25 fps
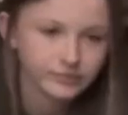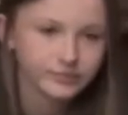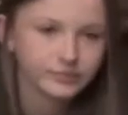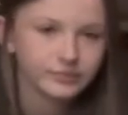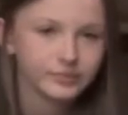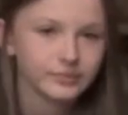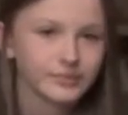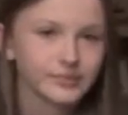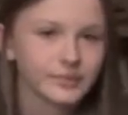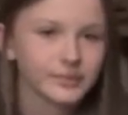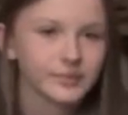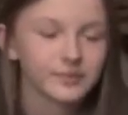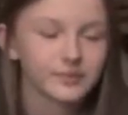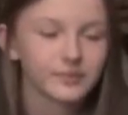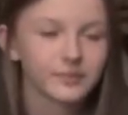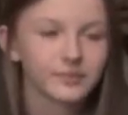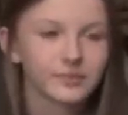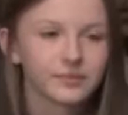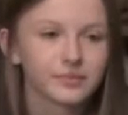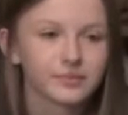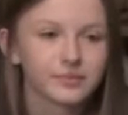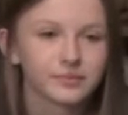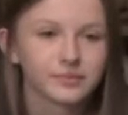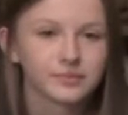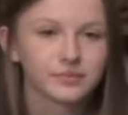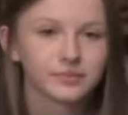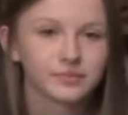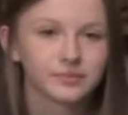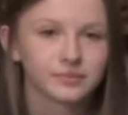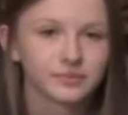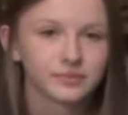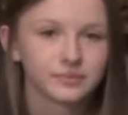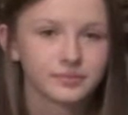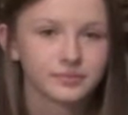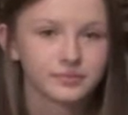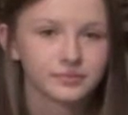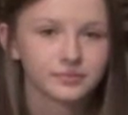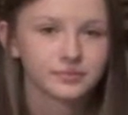
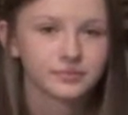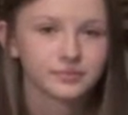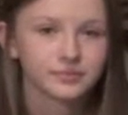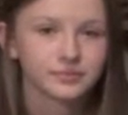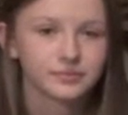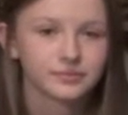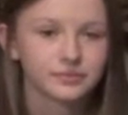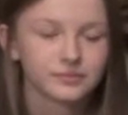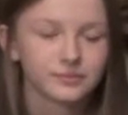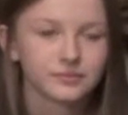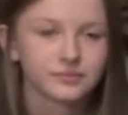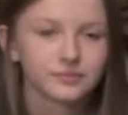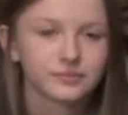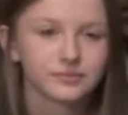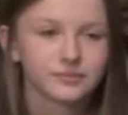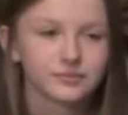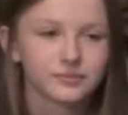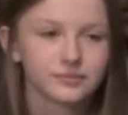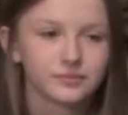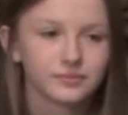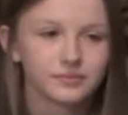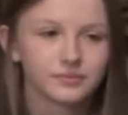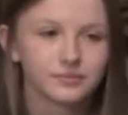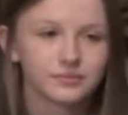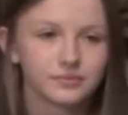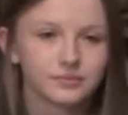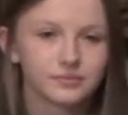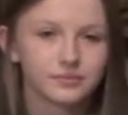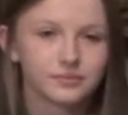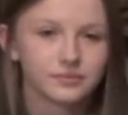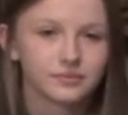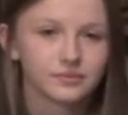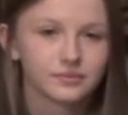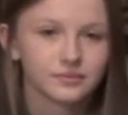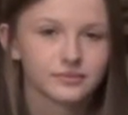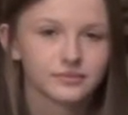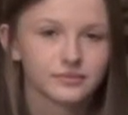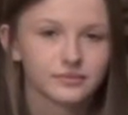
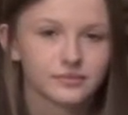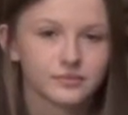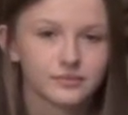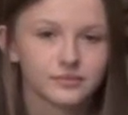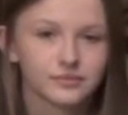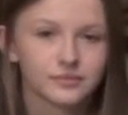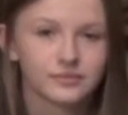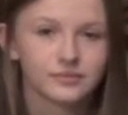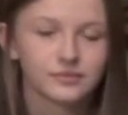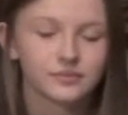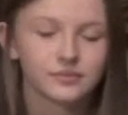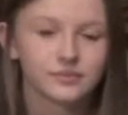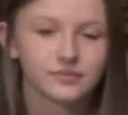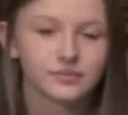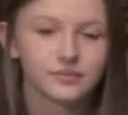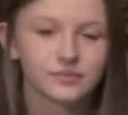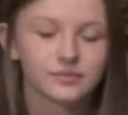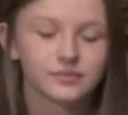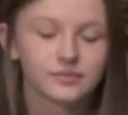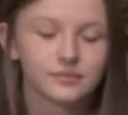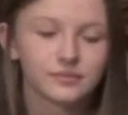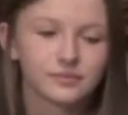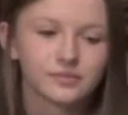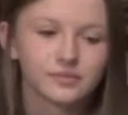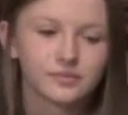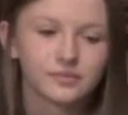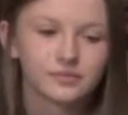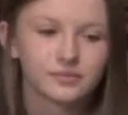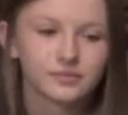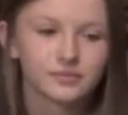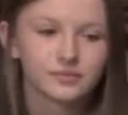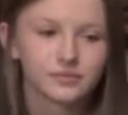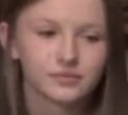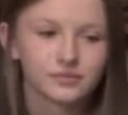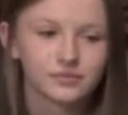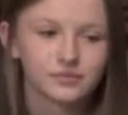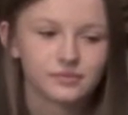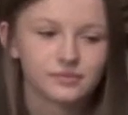
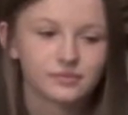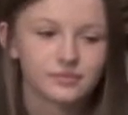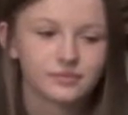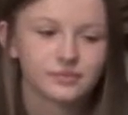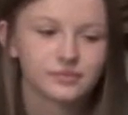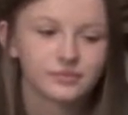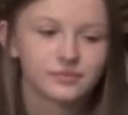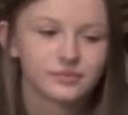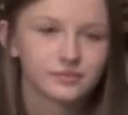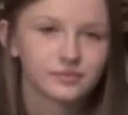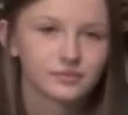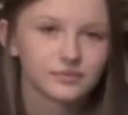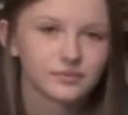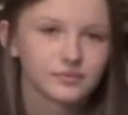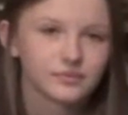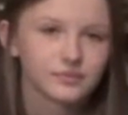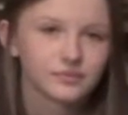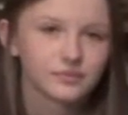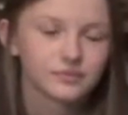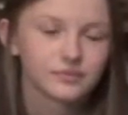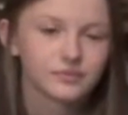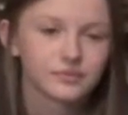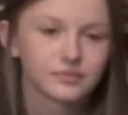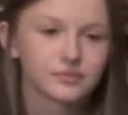This person isn't speaking.